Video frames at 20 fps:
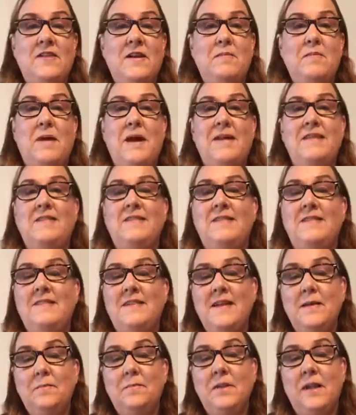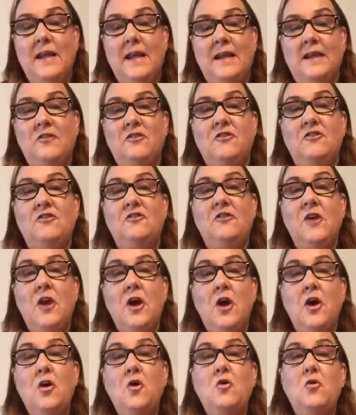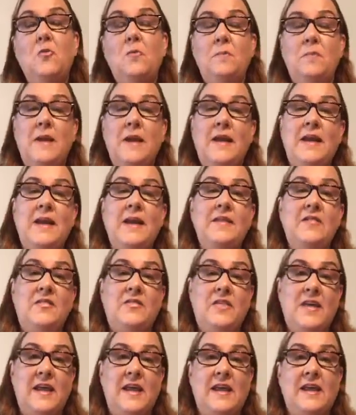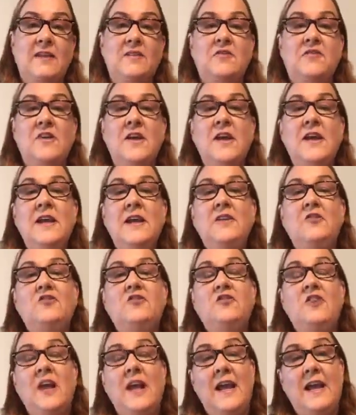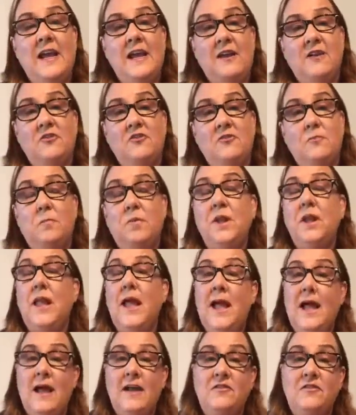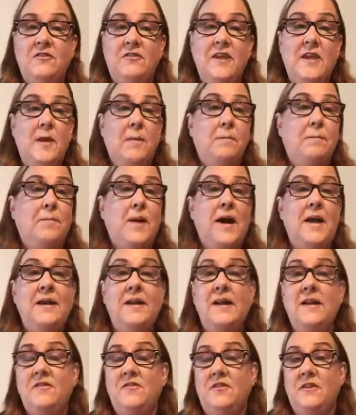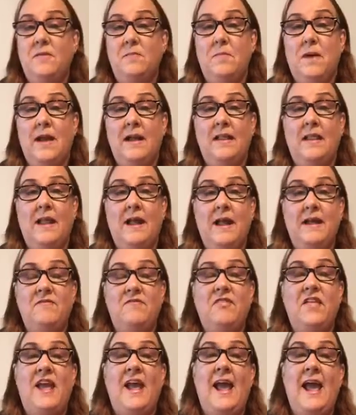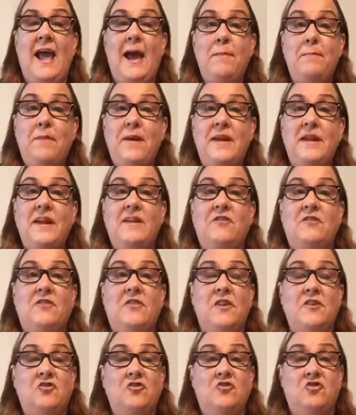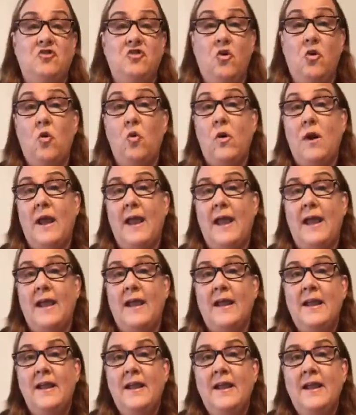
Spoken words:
and my siblings. So many things changed. Plus, the abundance in my life, the happiness, the joy.